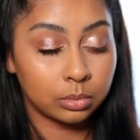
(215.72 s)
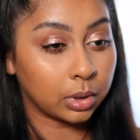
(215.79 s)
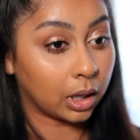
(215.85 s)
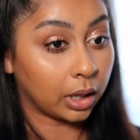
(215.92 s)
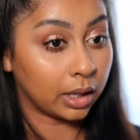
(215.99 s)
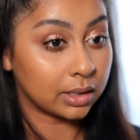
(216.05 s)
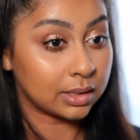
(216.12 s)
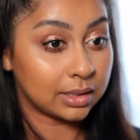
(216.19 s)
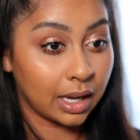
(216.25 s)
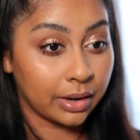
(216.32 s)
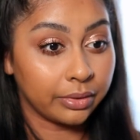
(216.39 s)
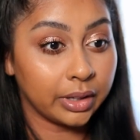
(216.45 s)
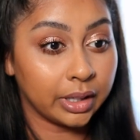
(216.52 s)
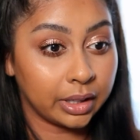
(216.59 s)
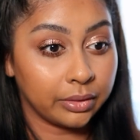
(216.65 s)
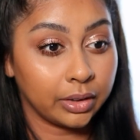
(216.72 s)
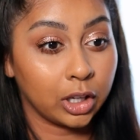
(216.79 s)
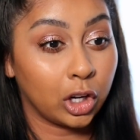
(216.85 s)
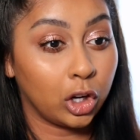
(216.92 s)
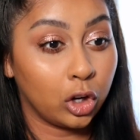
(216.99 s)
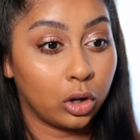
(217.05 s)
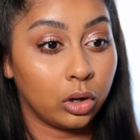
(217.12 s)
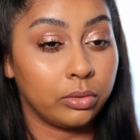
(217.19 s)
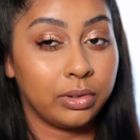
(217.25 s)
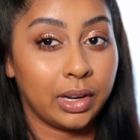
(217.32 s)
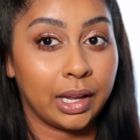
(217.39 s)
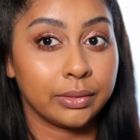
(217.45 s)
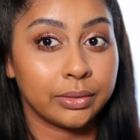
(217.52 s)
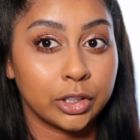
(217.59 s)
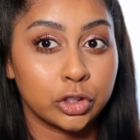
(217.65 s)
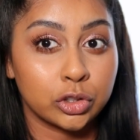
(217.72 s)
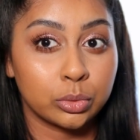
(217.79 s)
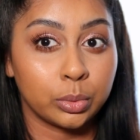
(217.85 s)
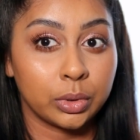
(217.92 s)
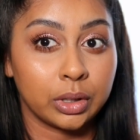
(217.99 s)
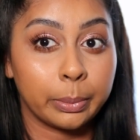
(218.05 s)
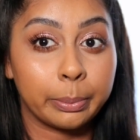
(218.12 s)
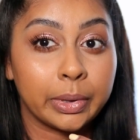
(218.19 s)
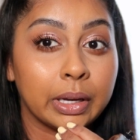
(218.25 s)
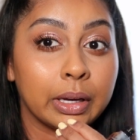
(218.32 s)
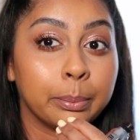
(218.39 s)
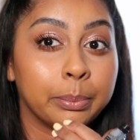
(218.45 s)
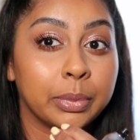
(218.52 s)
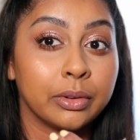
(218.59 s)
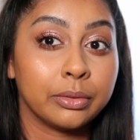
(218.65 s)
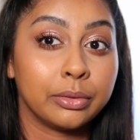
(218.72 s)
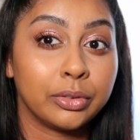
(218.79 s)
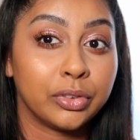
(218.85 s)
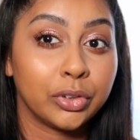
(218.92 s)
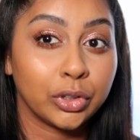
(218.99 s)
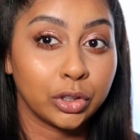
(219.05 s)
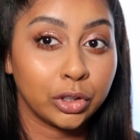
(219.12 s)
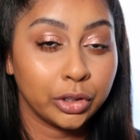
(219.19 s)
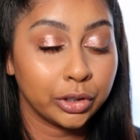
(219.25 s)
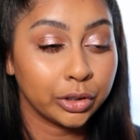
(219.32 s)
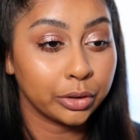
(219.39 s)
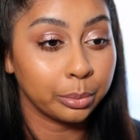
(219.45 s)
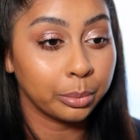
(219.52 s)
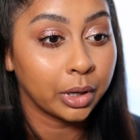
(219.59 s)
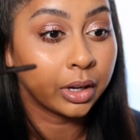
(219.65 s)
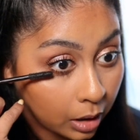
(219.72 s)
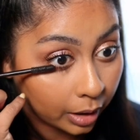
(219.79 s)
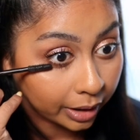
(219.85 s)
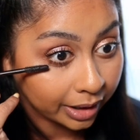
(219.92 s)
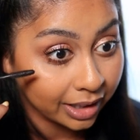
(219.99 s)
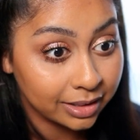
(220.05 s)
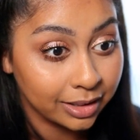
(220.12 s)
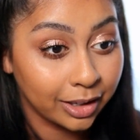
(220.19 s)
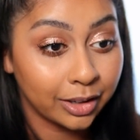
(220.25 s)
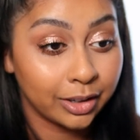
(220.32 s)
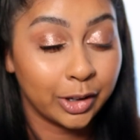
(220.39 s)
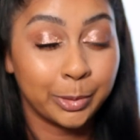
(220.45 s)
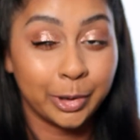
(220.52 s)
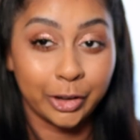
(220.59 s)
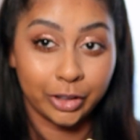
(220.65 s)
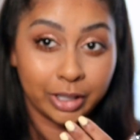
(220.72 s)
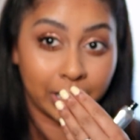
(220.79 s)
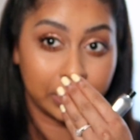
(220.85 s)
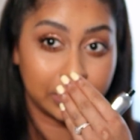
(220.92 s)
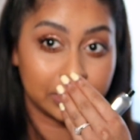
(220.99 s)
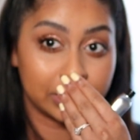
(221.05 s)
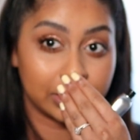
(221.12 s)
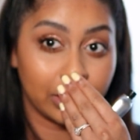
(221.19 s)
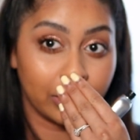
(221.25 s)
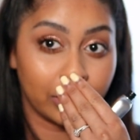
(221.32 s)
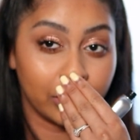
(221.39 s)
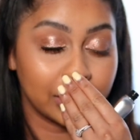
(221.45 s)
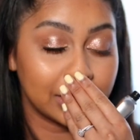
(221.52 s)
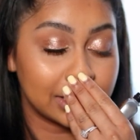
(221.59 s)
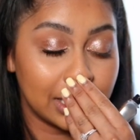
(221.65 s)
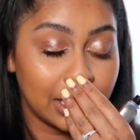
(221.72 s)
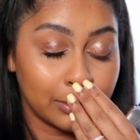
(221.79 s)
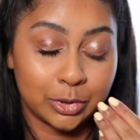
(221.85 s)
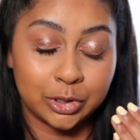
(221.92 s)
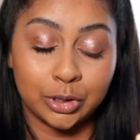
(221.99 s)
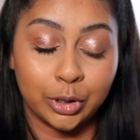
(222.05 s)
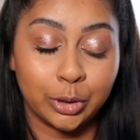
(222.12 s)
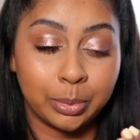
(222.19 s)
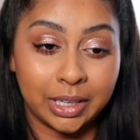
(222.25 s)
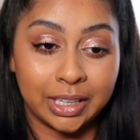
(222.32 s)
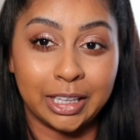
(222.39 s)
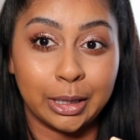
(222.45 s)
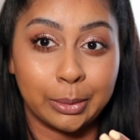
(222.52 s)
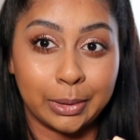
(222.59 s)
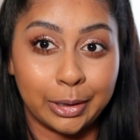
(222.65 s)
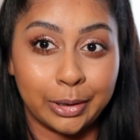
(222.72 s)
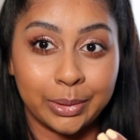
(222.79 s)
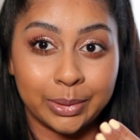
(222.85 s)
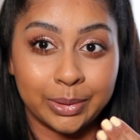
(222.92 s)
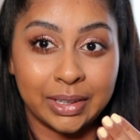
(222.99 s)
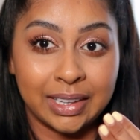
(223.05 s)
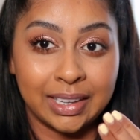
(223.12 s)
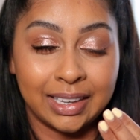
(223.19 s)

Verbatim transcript: but it's definitely giving a lot of length i just want a bit bit volume i get oh my god guys honestly i'm so picky about